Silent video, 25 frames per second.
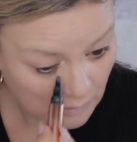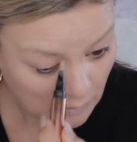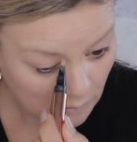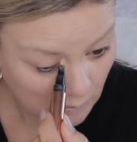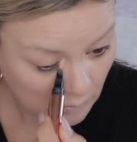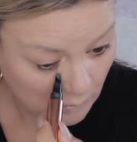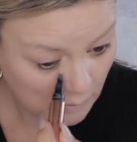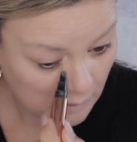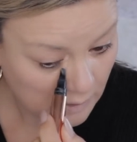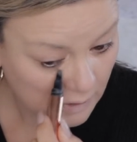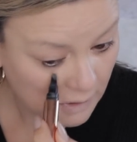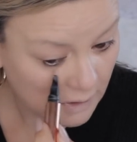
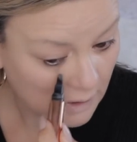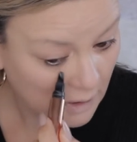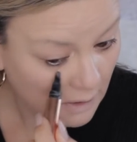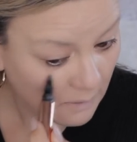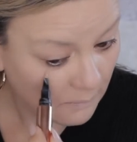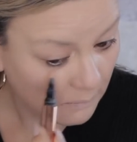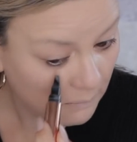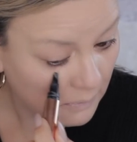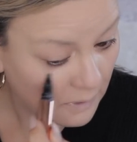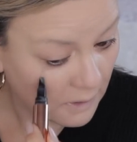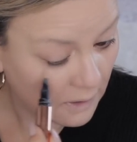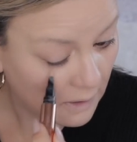twist
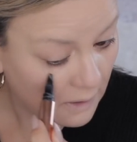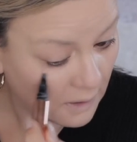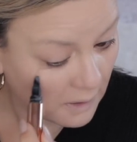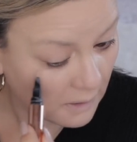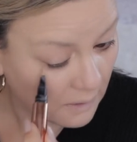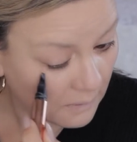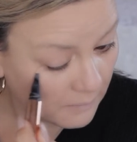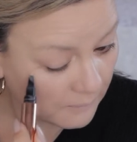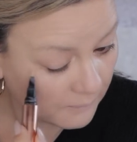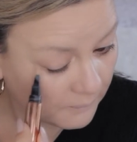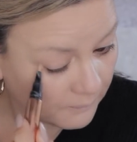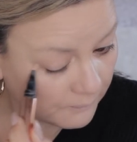up
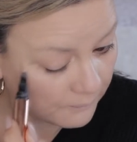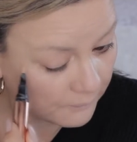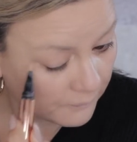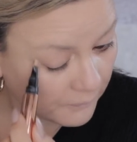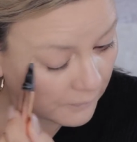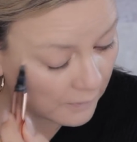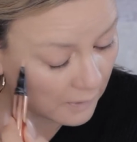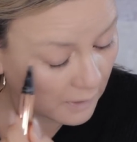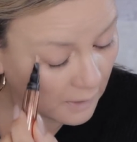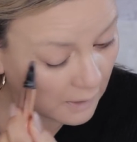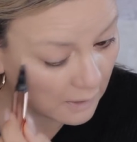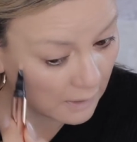pen.
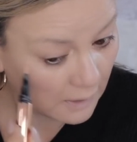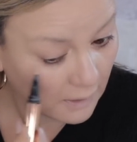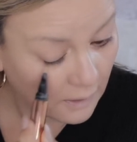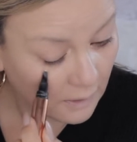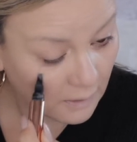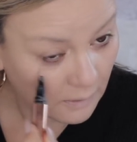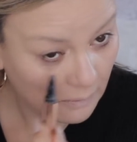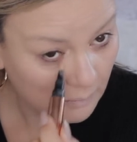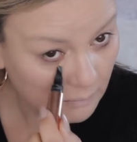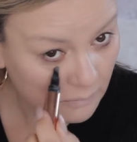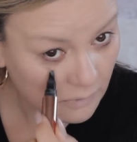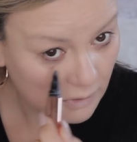And
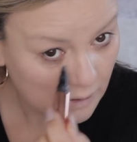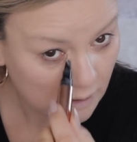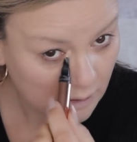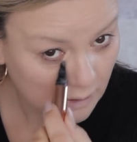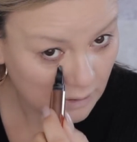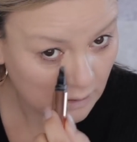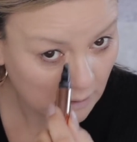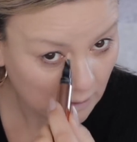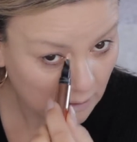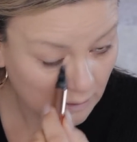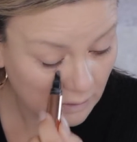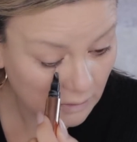I'm
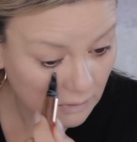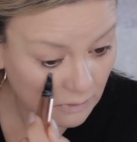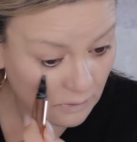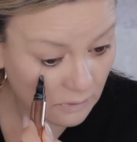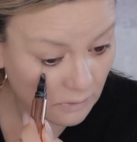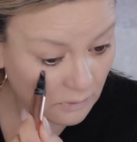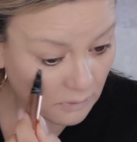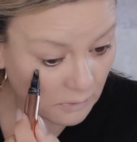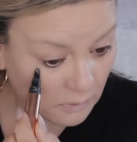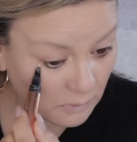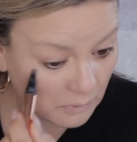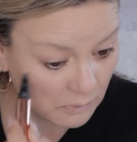just going
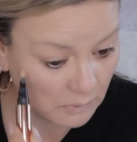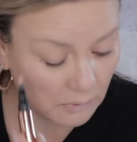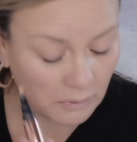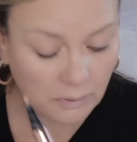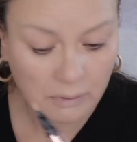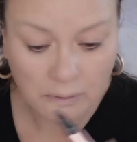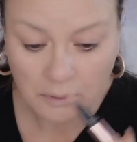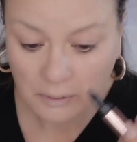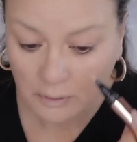to